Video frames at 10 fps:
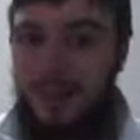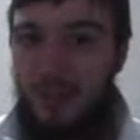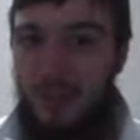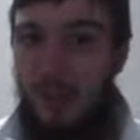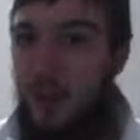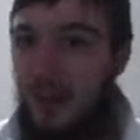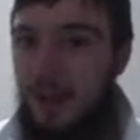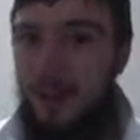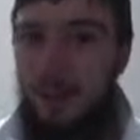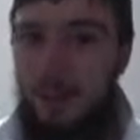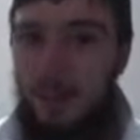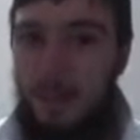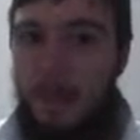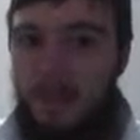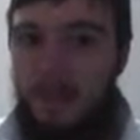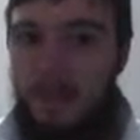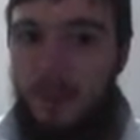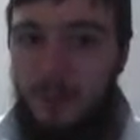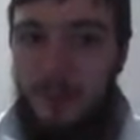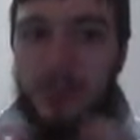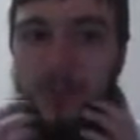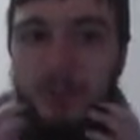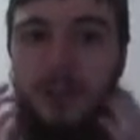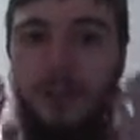as to why all this stuff could happen.